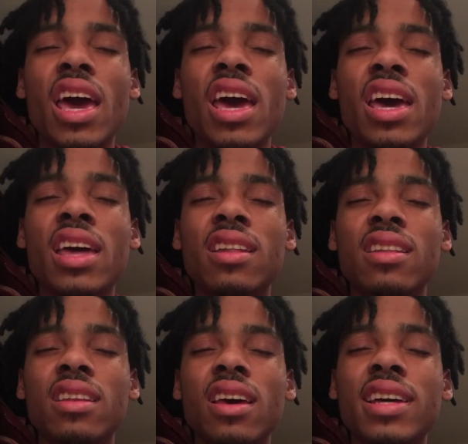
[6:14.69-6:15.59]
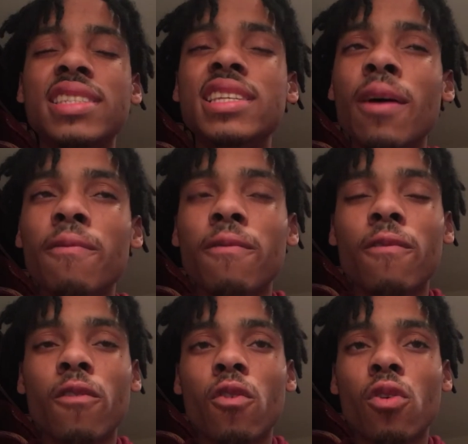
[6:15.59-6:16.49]
and accept
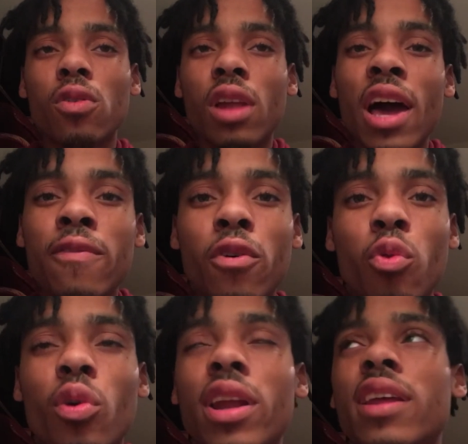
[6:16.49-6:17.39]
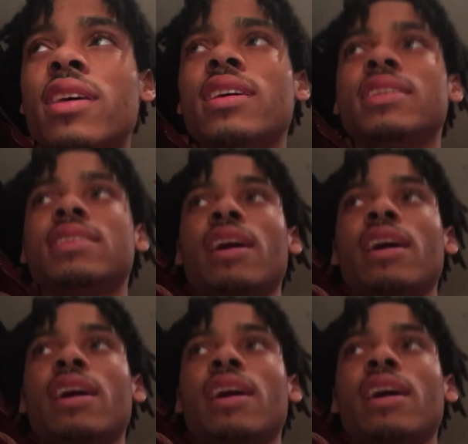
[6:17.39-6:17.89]
life for what it is.